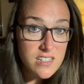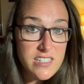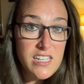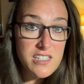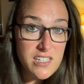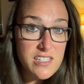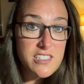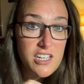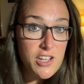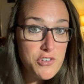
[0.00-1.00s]
dentist,
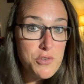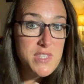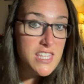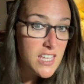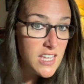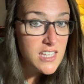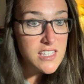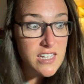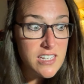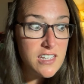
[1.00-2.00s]
you know, you would think
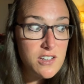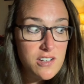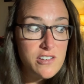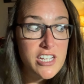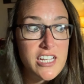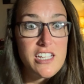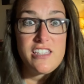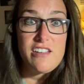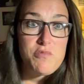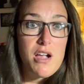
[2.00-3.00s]
like, oh, okay,
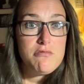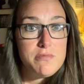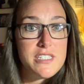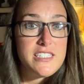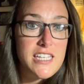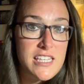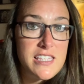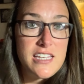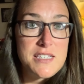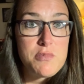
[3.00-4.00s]
they've probably seen
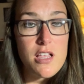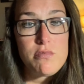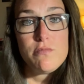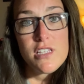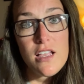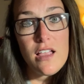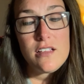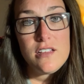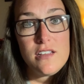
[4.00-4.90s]
this, blah, blah, blah.